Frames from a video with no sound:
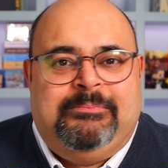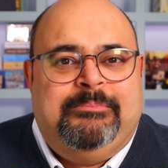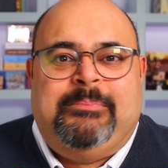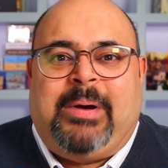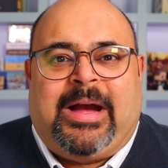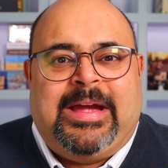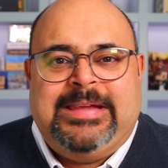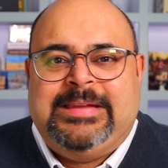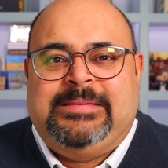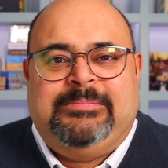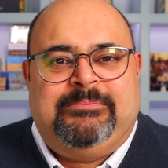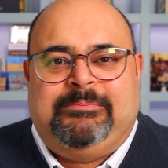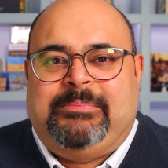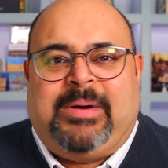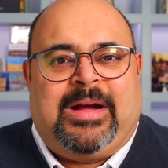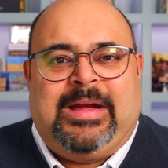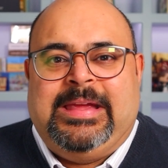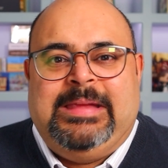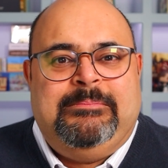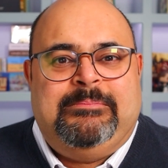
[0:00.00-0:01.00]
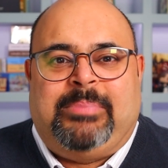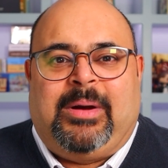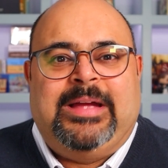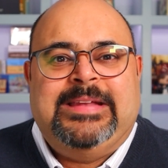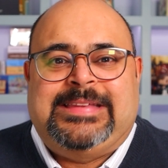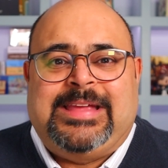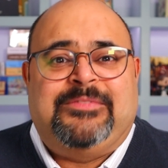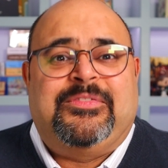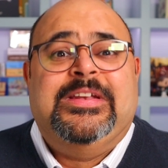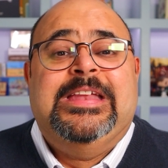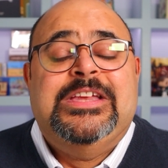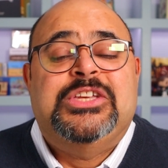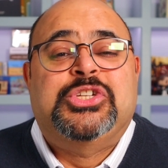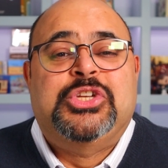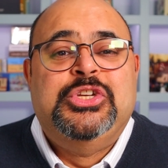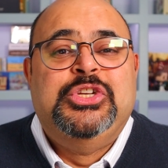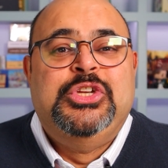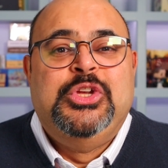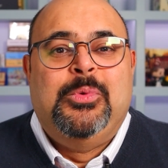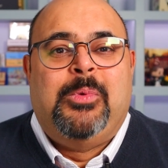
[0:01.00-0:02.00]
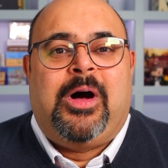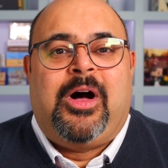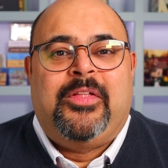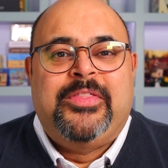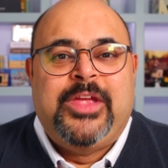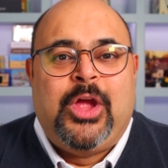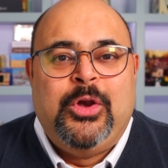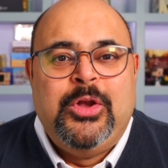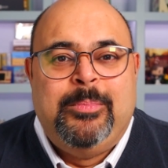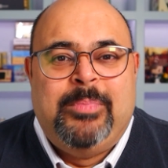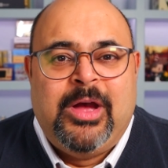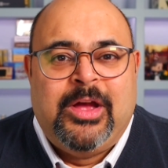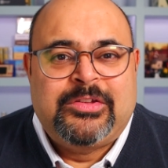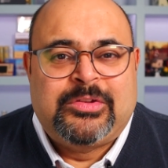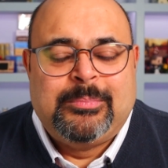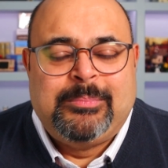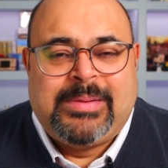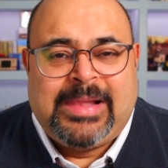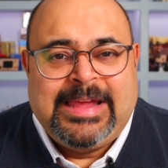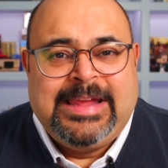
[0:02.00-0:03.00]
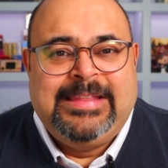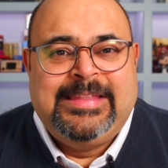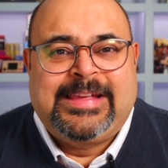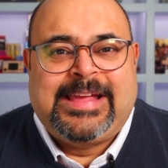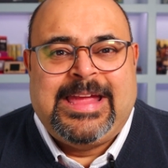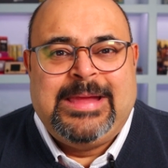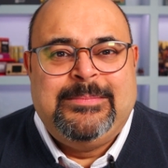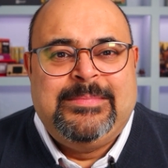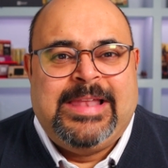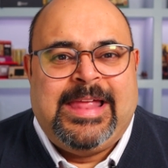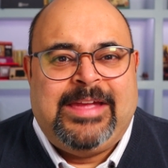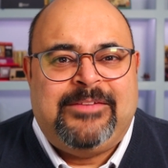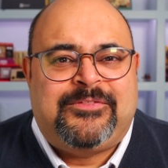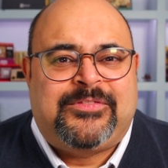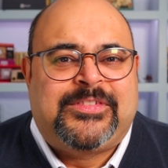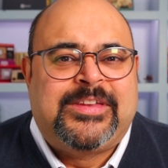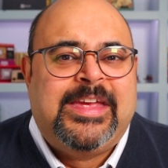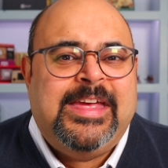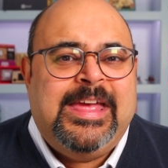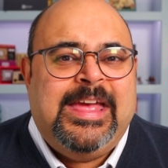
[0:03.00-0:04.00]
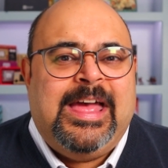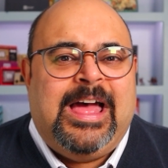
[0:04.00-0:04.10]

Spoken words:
by definition, you are the only person playing in the game left